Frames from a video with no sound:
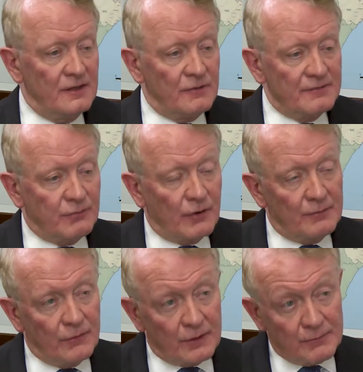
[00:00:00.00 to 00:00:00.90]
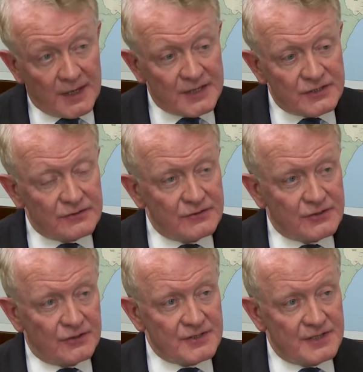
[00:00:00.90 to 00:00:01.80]
We've brought more money to New
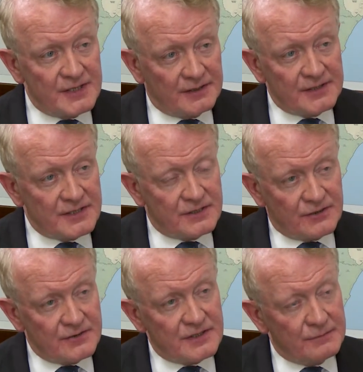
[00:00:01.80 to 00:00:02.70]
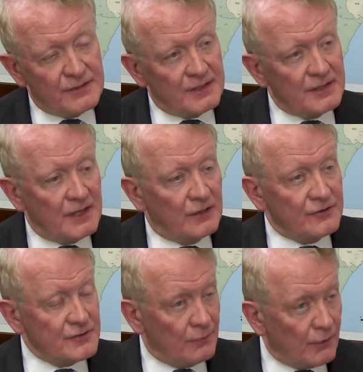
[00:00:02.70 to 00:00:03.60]
Jersey, at least $13 million
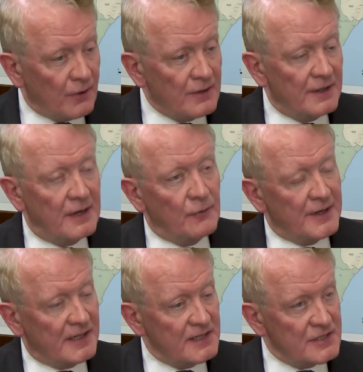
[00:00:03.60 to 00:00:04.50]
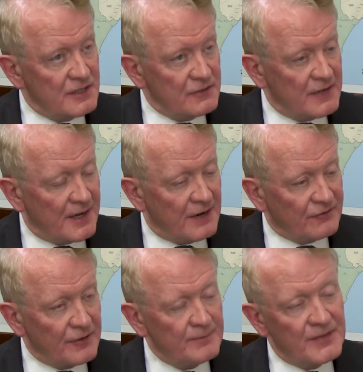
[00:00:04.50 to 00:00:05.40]
more, and I want to continue that
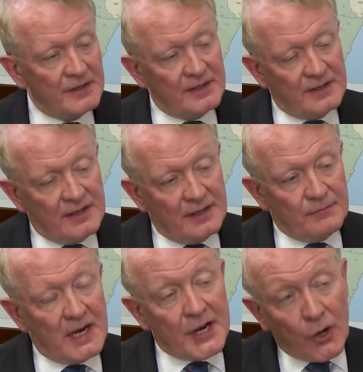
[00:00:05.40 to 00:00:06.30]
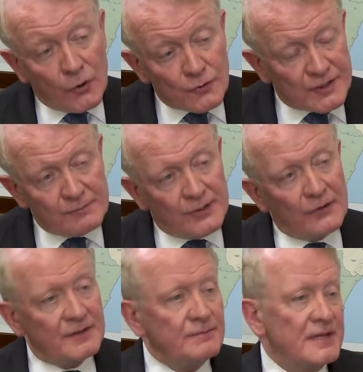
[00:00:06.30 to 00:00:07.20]
effort. And my own
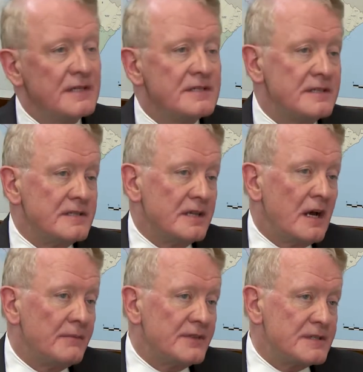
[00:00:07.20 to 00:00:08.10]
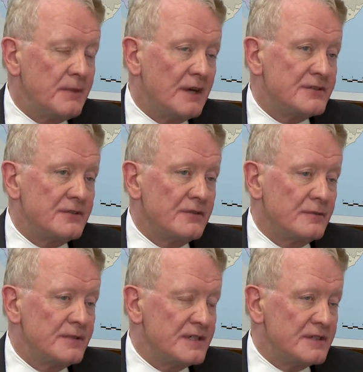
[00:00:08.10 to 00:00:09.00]
component piece is that I'm the sponsor of
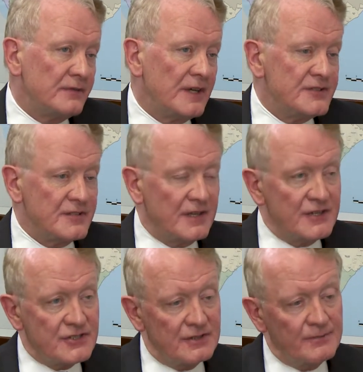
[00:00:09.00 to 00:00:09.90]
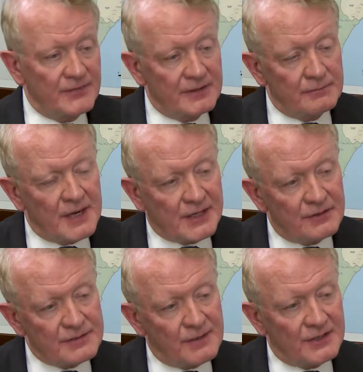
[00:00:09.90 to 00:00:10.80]
a piece of legislation, and my
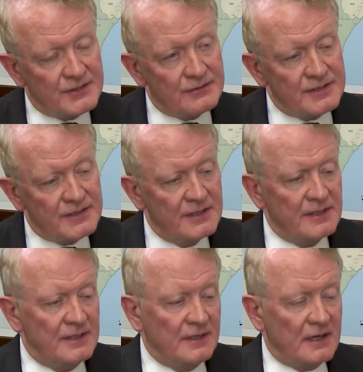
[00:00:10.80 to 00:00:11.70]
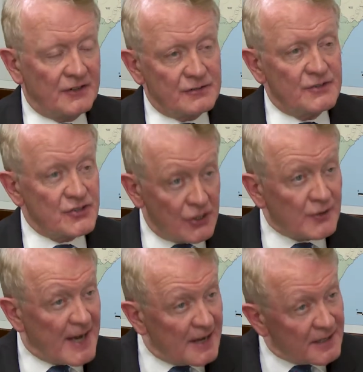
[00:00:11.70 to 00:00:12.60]
co-sponsor is Congressman Joe
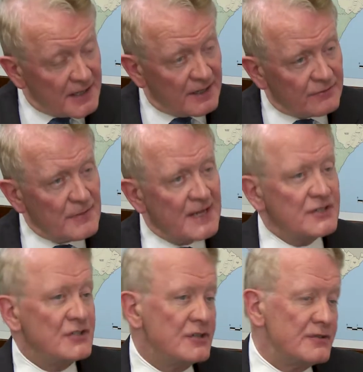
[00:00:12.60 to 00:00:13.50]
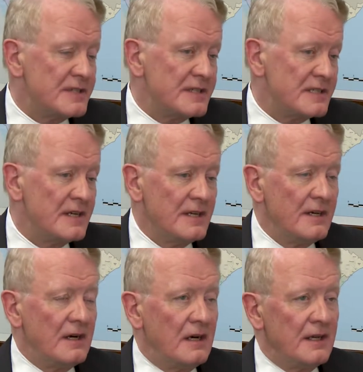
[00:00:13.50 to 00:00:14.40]
Kennedy of Massachusetts
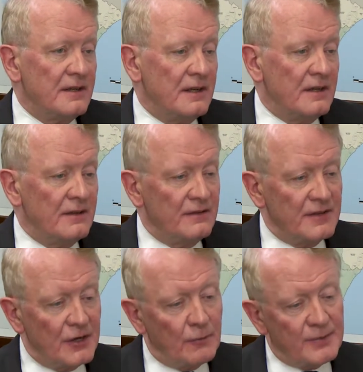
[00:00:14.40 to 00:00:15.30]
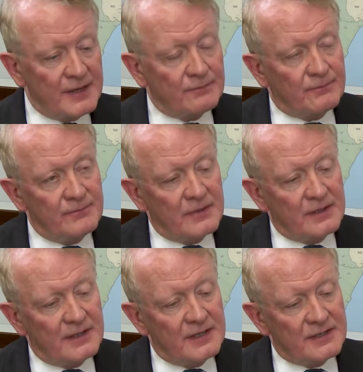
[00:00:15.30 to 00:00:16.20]
on the opiate
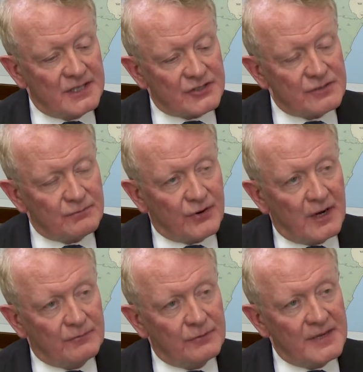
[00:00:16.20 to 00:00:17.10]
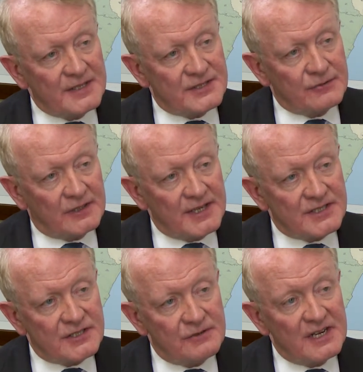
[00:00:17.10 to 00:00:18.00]
addiction problem as it
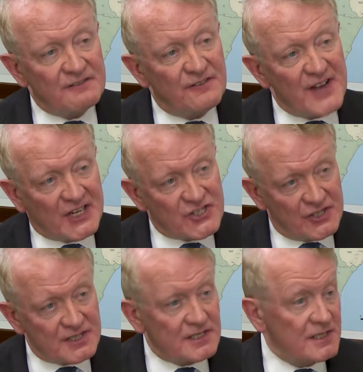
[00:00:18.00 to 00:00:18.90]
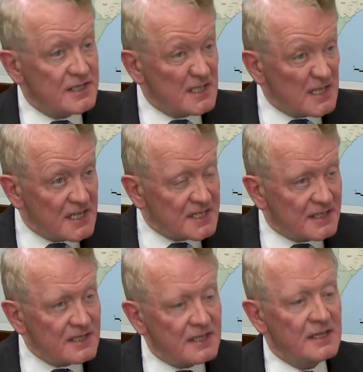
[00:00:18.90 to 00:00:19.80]
relates to infectious
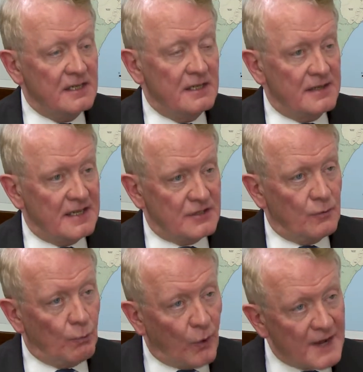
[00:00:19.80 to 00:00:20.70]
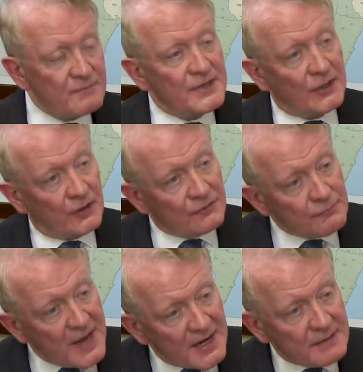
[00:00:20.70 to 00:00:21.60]
diseases. That's one bill of
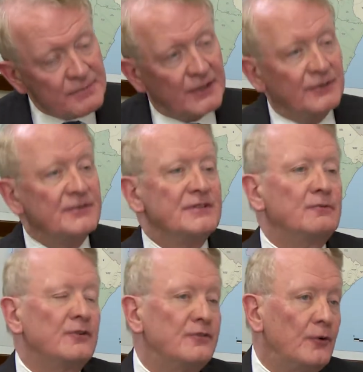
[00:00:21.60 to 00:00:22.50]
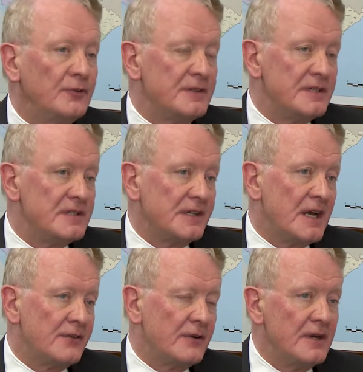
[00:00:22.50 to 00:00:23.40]
many bills that were folded in
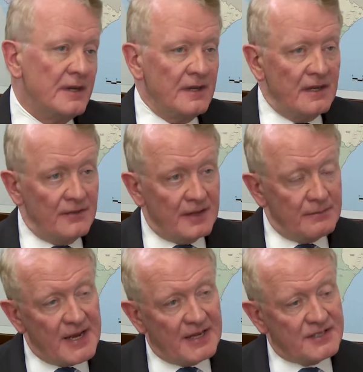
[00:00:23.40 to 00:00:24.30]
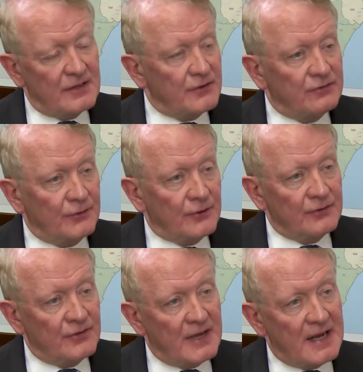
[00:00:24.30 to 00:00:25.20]
together and then passed on the floor
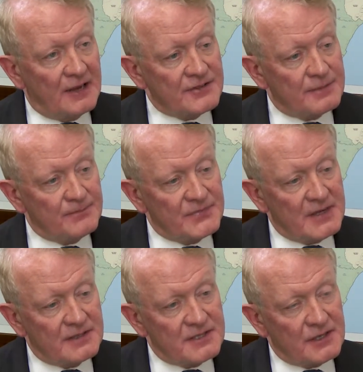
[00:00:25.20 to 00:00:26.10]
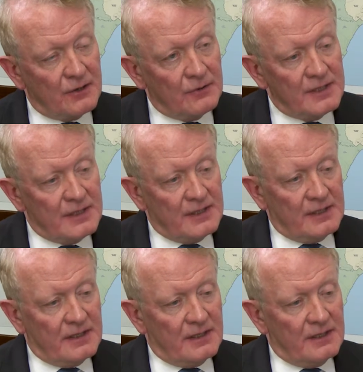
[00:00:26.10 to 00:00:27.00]
of the House. And so
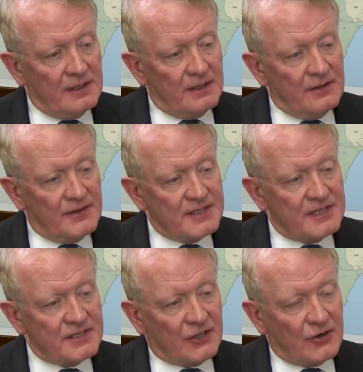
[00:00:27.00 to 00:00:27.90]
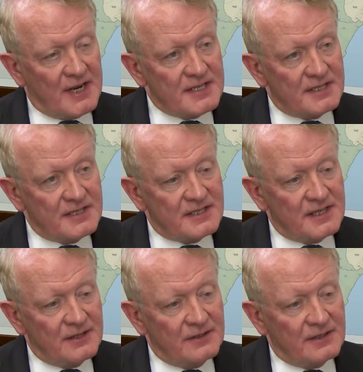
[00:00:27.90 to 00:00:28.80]
this is a crisis
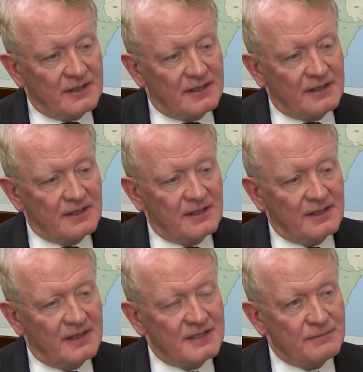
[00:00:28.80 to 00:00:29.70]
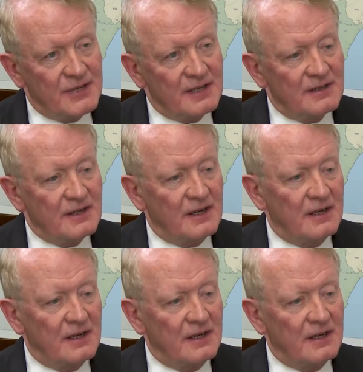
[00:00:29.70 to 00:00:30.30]
that has been